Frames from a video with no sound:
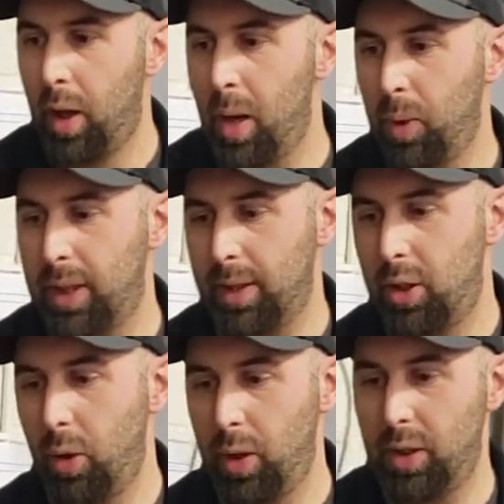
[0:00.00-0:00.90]
And what that's
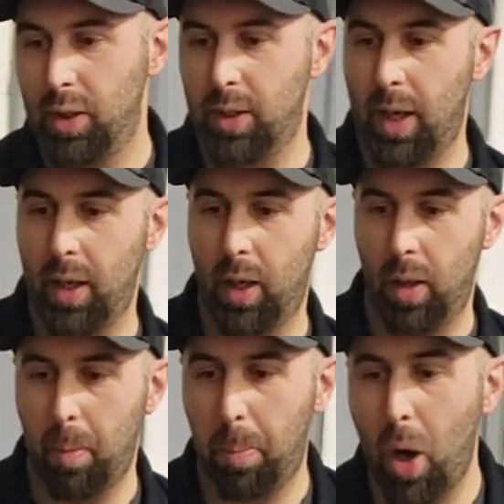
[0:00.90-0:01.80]
doing is it's kind
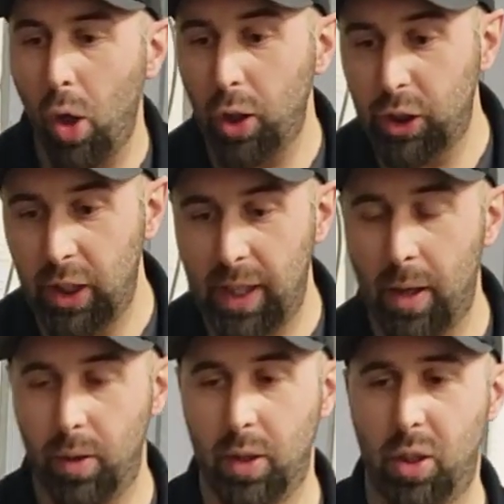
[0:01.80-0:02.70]
of polishing
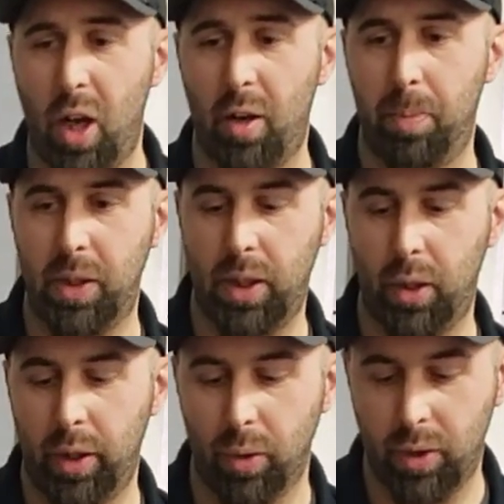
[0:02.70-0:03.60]
out the soft
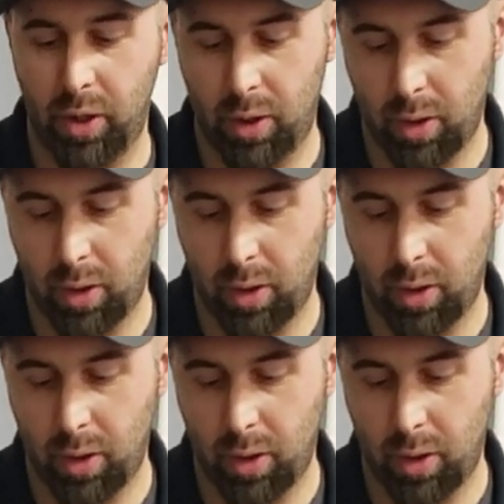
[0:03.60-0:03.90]
materials.